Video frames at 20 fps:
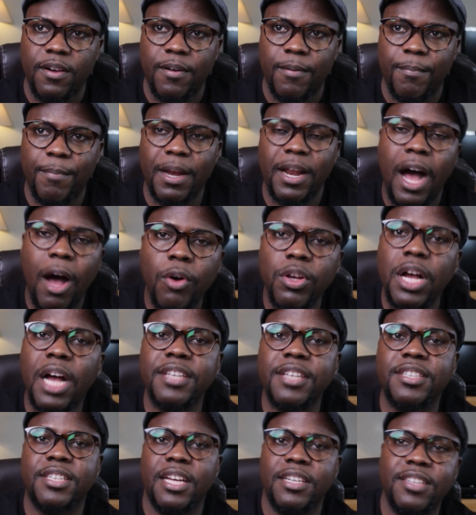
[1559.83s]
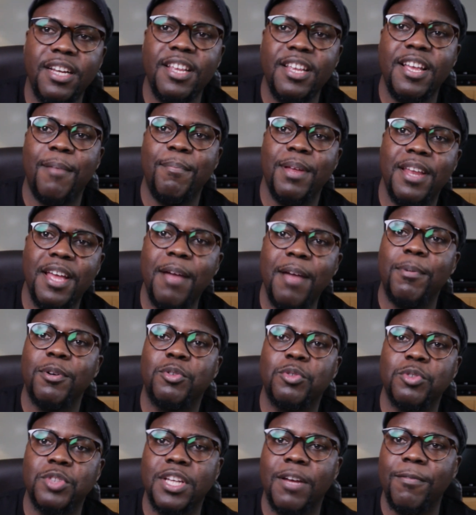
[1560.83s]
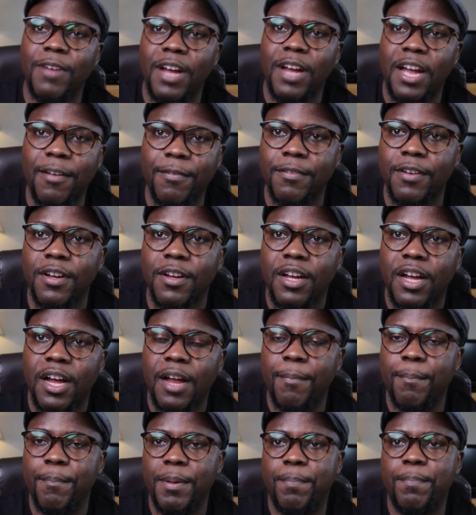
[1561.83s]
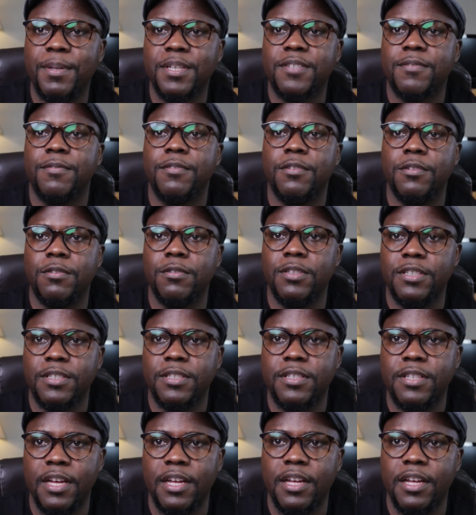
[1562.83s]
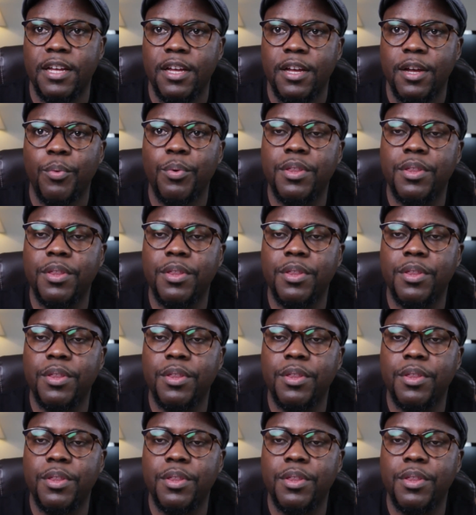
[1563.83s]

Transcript: But how has Tanzania been able to survive and be peaceful to this day with